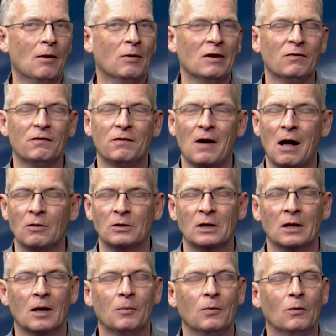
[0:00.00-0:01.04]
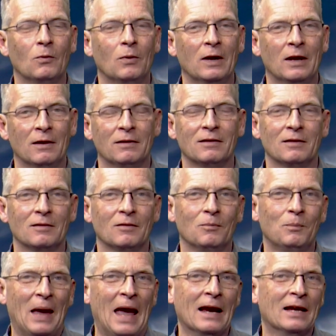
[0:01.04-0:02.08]
and we followed up with
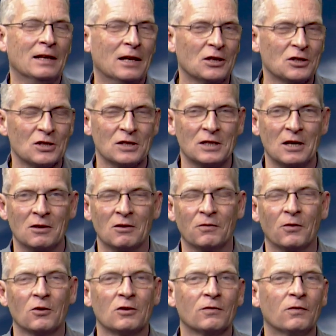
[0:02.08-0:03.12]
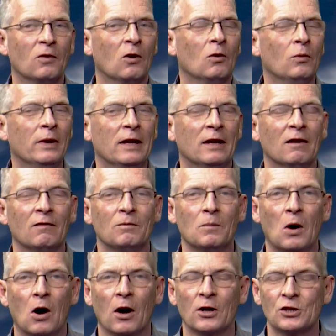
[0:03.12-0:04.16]
bad conditions here the first full week of
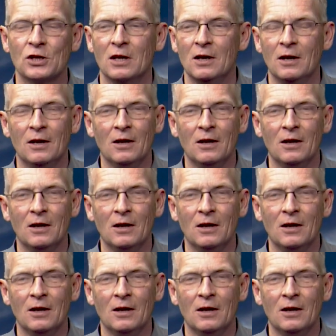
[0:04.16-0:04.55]
March.